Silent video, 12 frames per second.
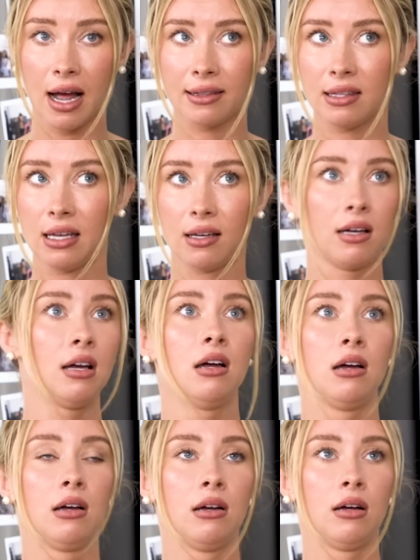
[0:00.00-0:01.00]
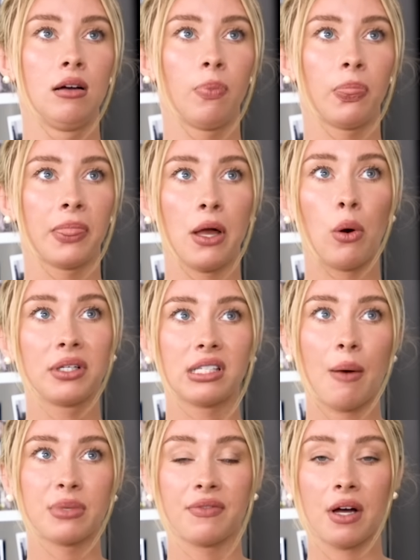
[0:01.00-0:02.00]
I think the only
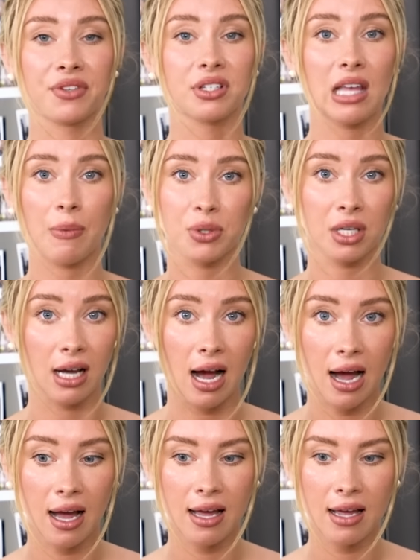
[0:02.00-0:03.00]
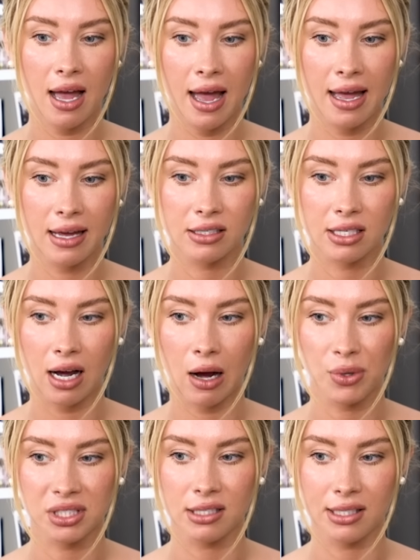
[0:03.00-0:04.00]
times I've ever slept with a guy and I
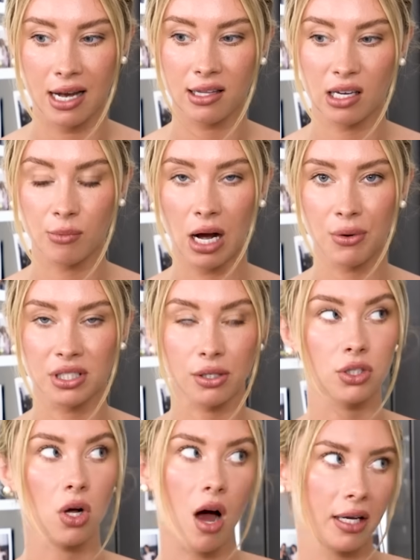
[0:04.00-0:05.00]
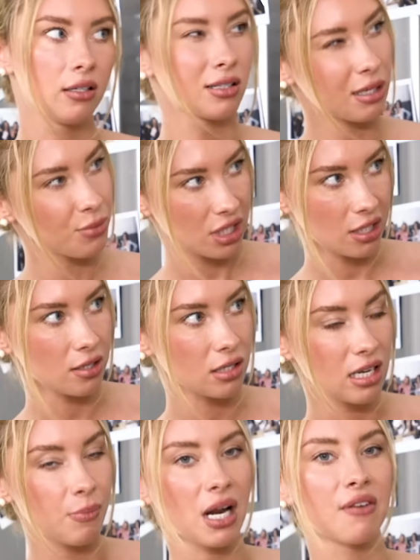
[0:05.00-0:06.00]
wasn't dating them, I was still talking to them
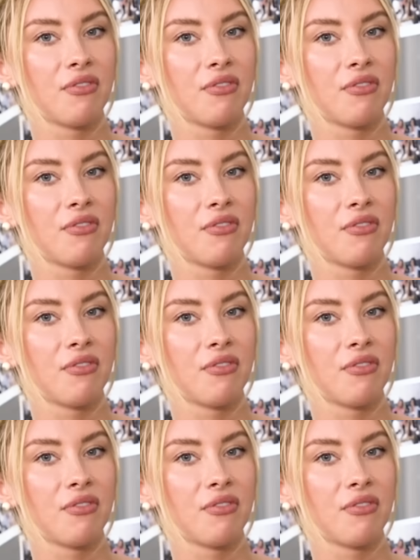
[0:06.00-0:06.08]
seriously, but